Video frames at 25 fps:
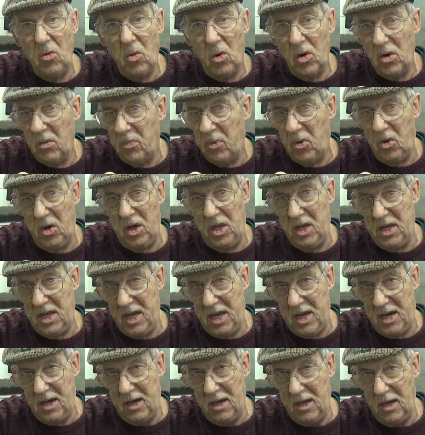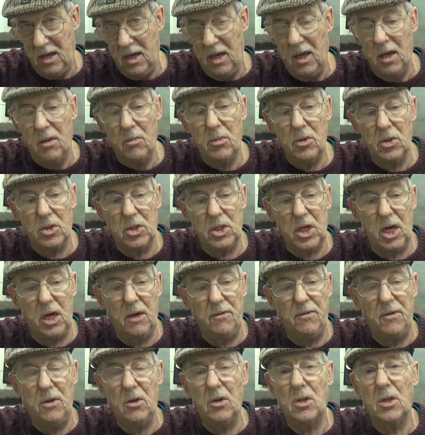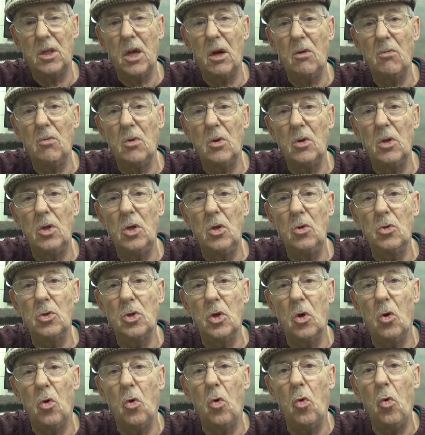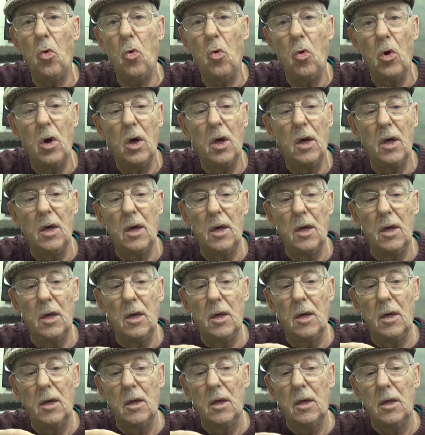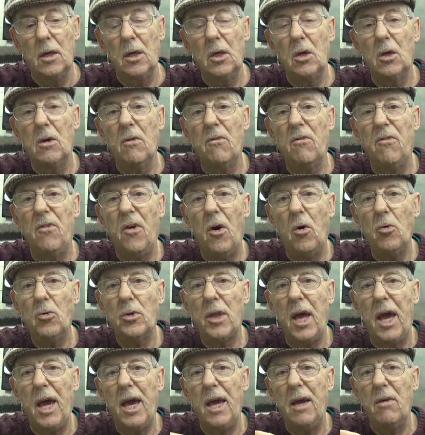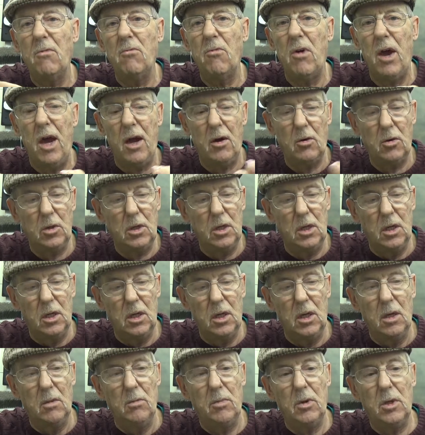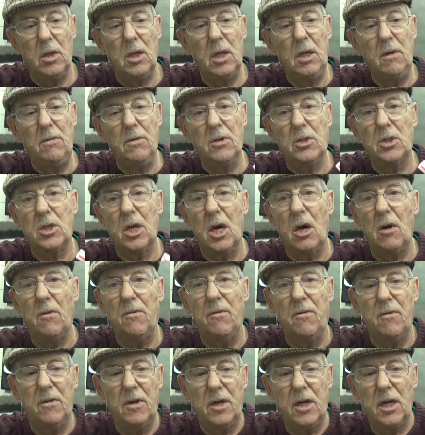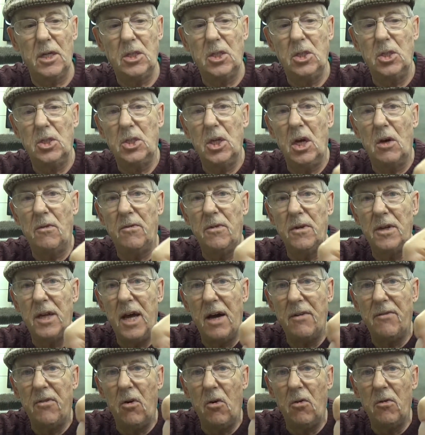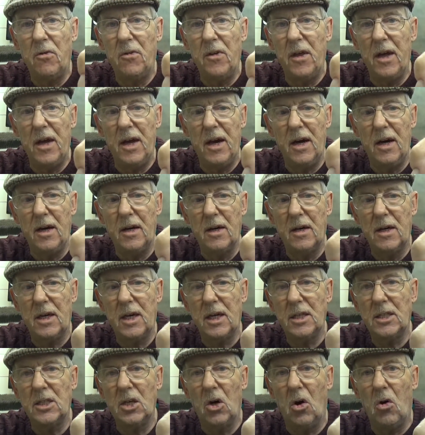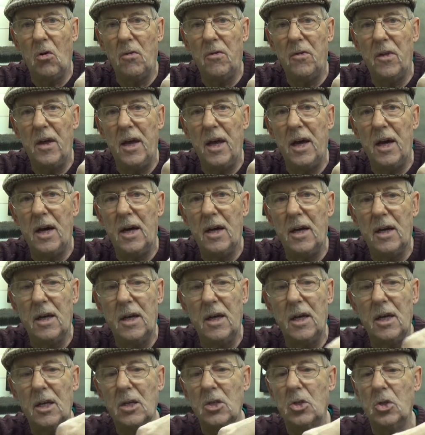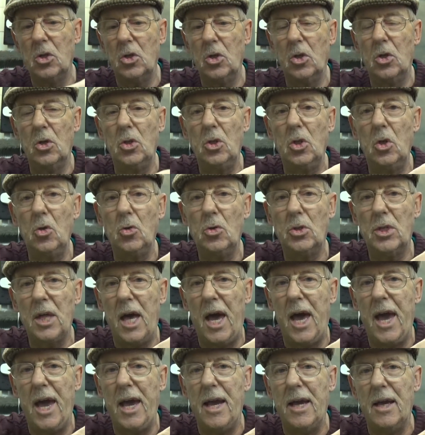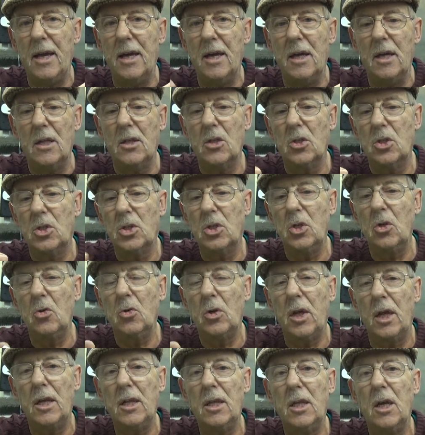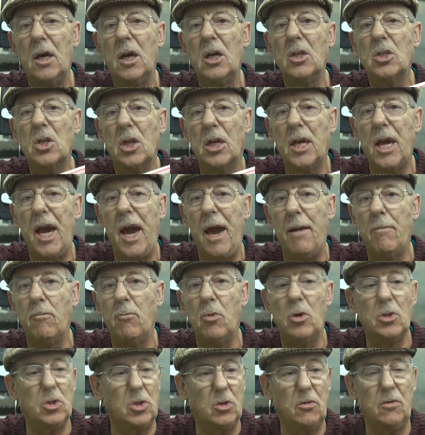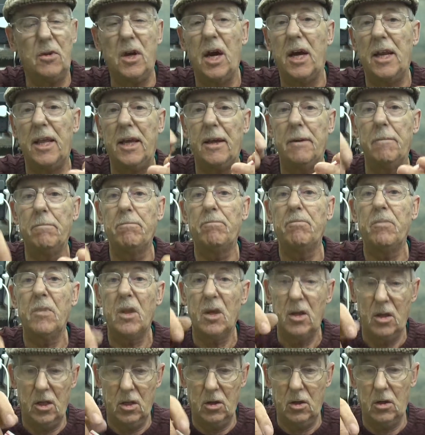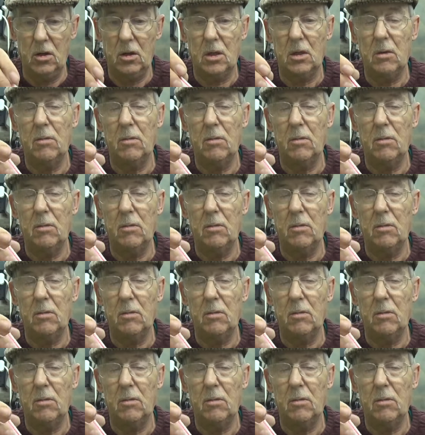want to put in there. But as I say, if you don't want to use it all, you can fold that end round, but cut yourself enough off there, cut it off there, so you can use that, the sealed end, as a cap once you've cut it. Then